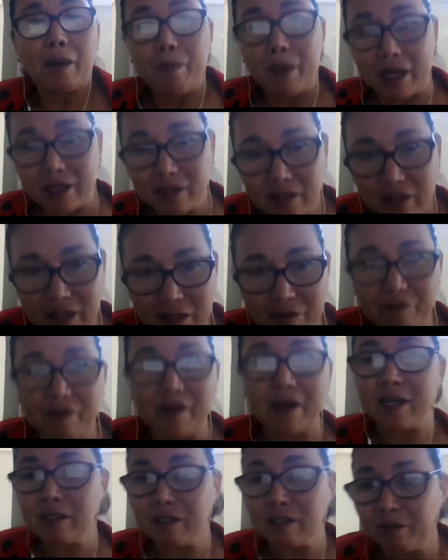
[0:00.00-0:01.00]
best
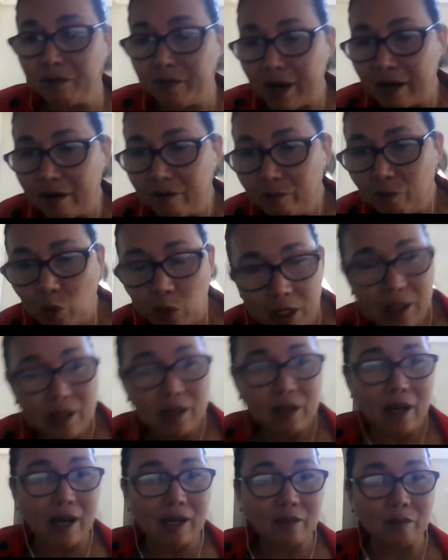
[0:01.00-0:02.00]
advice, if I have one
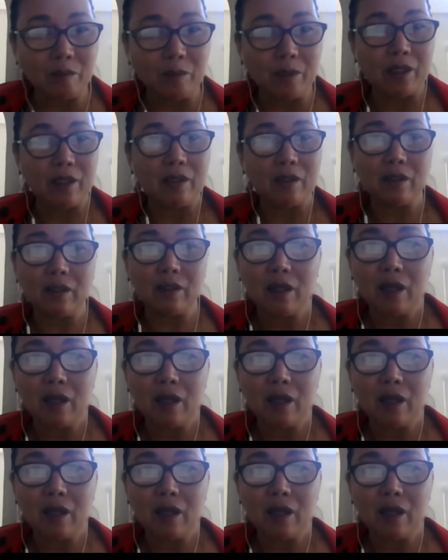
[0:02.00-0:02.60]
last minute,